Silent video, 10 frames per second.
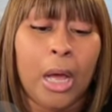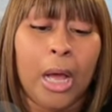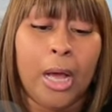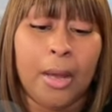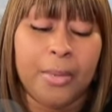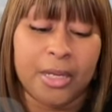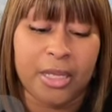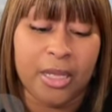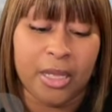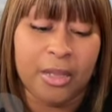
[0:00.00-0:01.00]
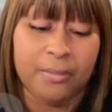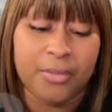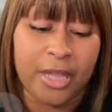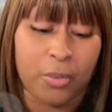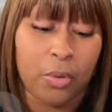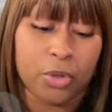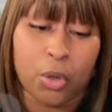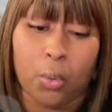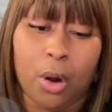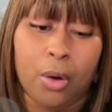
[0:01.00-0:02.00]
Again, they want
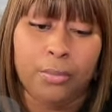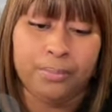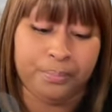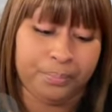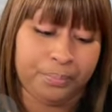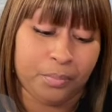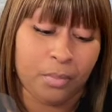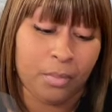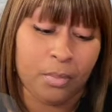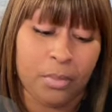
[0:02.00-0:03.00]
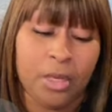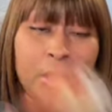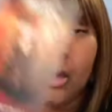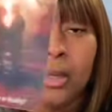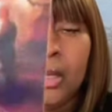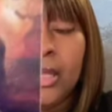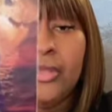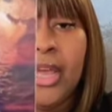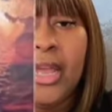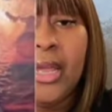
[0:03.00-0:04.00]
to grow.
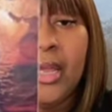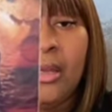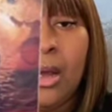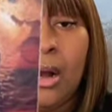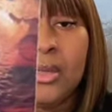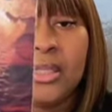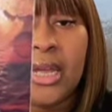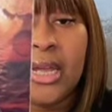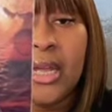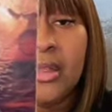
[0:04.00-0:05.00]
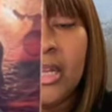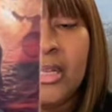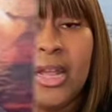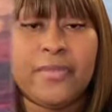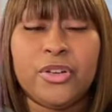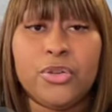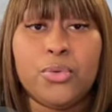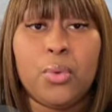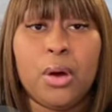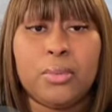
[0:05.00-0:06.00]
They are saying they never
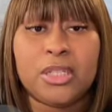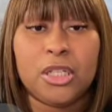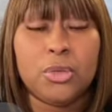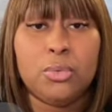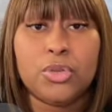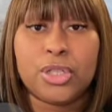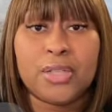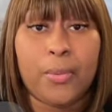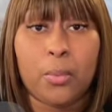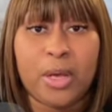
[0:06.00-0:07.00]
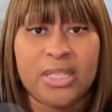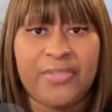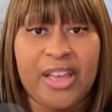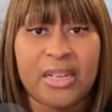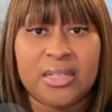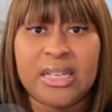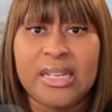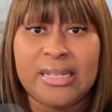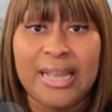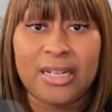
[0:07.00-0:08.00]
knew what was illusions from what's
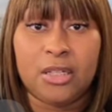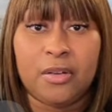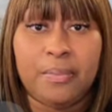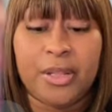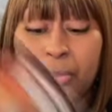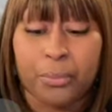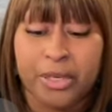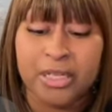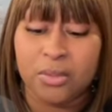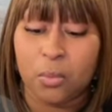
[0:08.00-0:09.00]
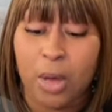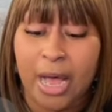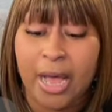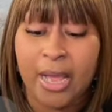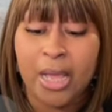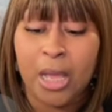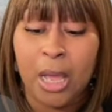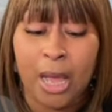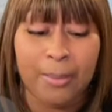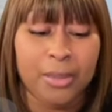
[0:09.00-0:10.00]
fantasy, and that could have been the reason why.
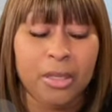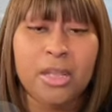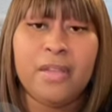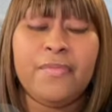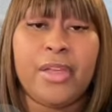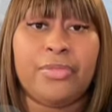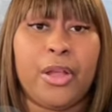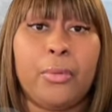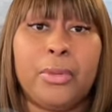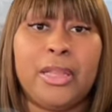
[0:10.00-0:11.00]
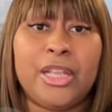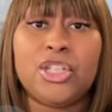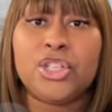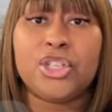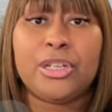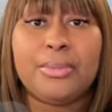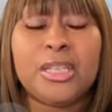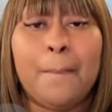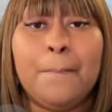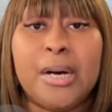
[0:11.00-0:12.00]
I believe that their relationship
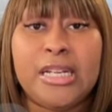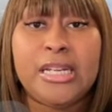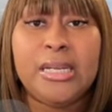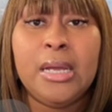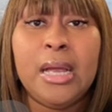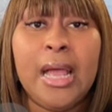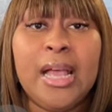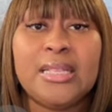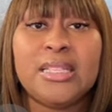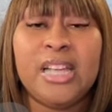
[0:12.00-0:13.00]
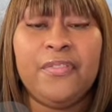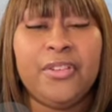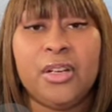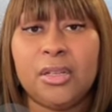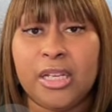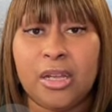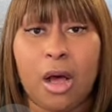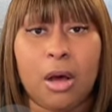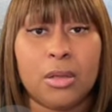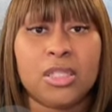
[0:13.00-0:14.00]
to money has definitely
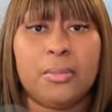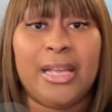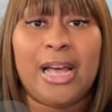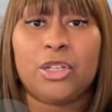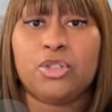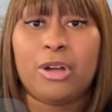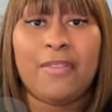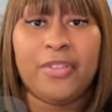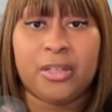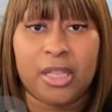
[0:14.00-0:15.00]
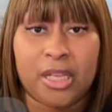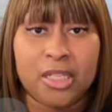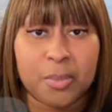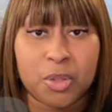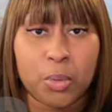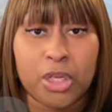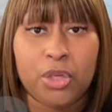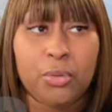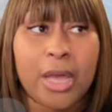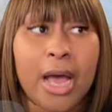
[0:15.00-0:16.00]
caused some catastrophic things
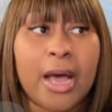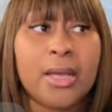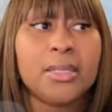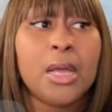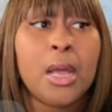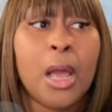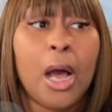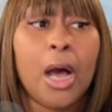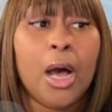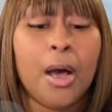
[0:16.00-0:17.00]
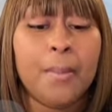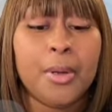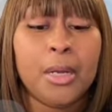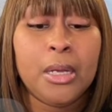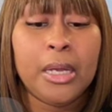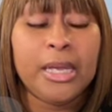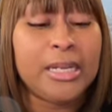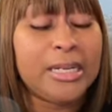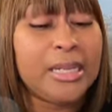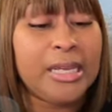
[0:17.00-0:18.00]
between you guys.
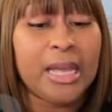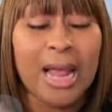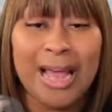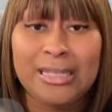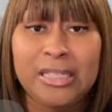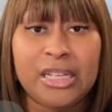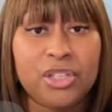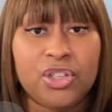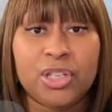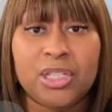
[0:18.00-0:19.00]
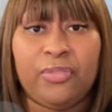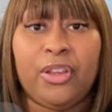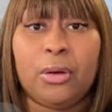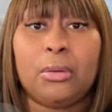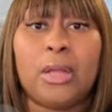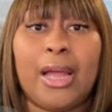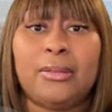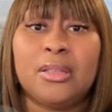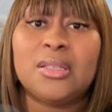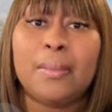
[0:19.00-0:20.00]
And again, I didn't just feel
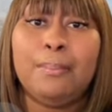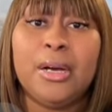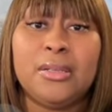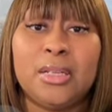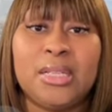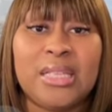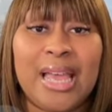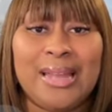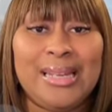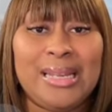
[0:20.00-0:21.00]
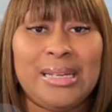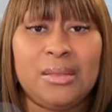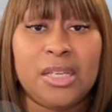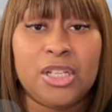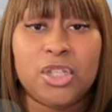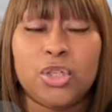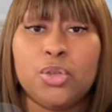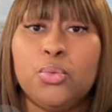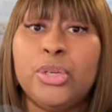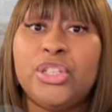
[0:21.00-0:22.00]
like this abundance had anything to
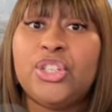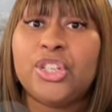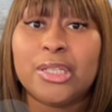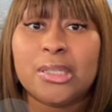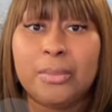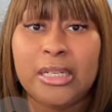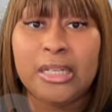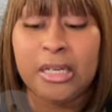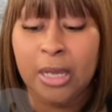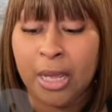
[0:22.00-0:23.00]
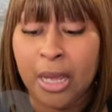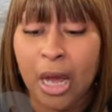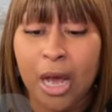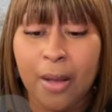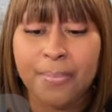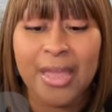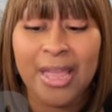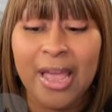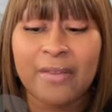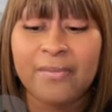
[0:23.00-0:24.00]
do with just money. They